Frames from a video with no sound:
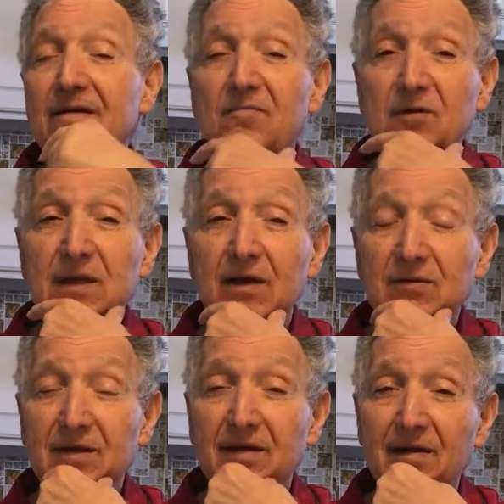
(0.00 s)

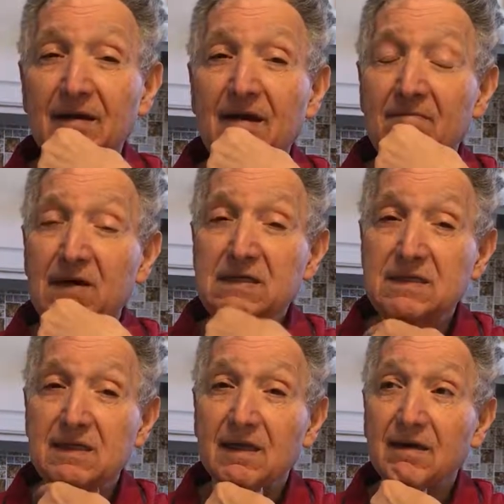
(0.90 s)
without
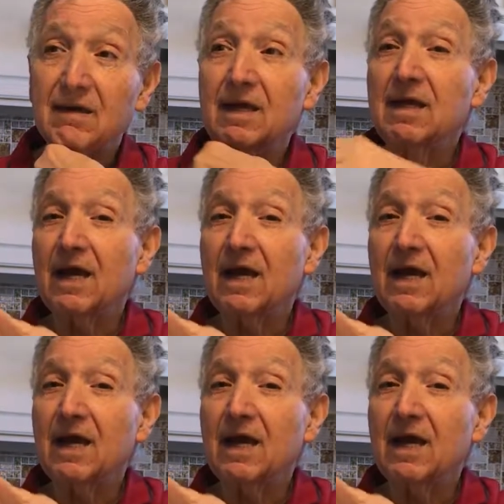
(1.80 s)
basic training.